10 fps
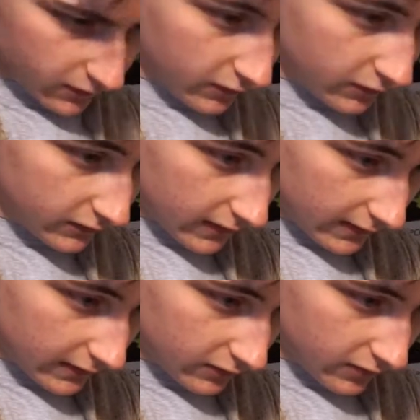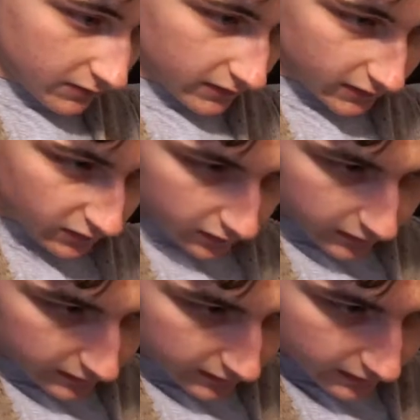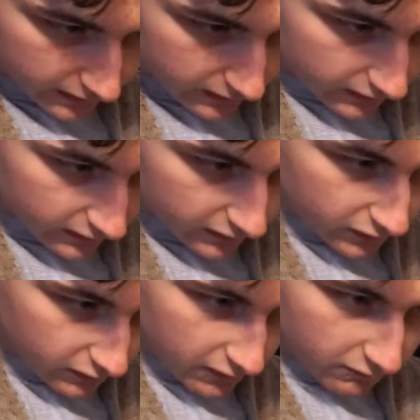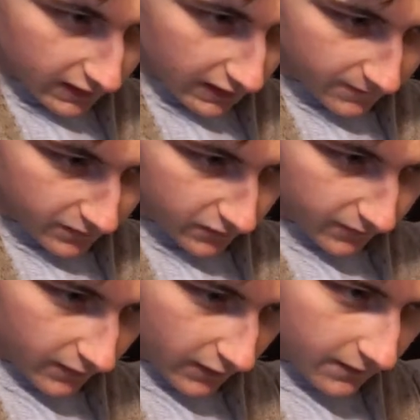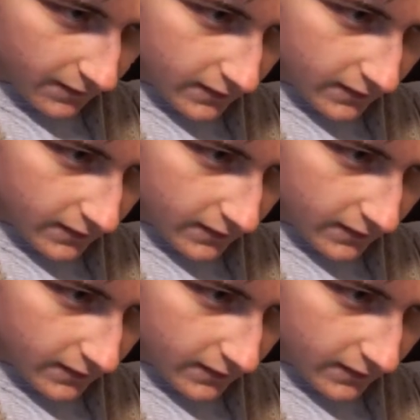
Looks like he's going to be the tallest Toa we have so far.